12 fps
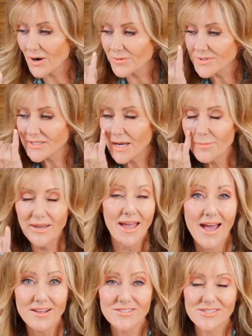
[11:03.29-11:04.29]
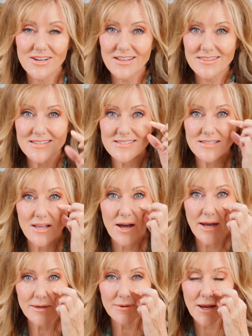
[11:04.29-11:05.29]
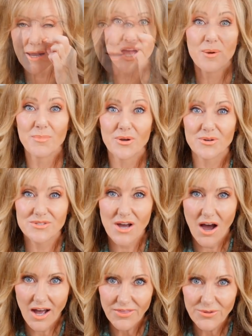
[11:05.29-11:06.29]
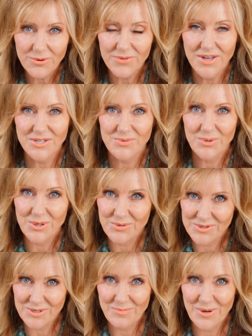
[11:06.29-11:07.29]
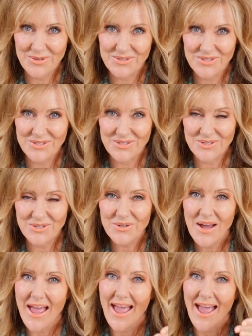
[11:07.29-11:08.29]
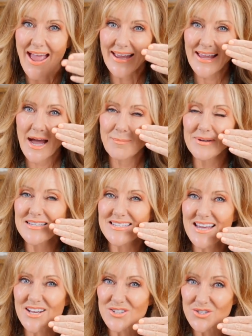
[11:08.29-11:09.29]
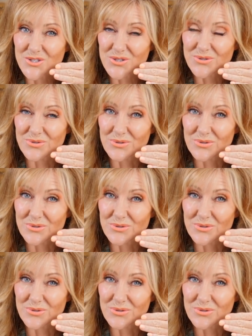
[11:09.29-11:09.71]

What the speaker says: I was coming outside this line because I thought that's what you're supposed to do, and coming down too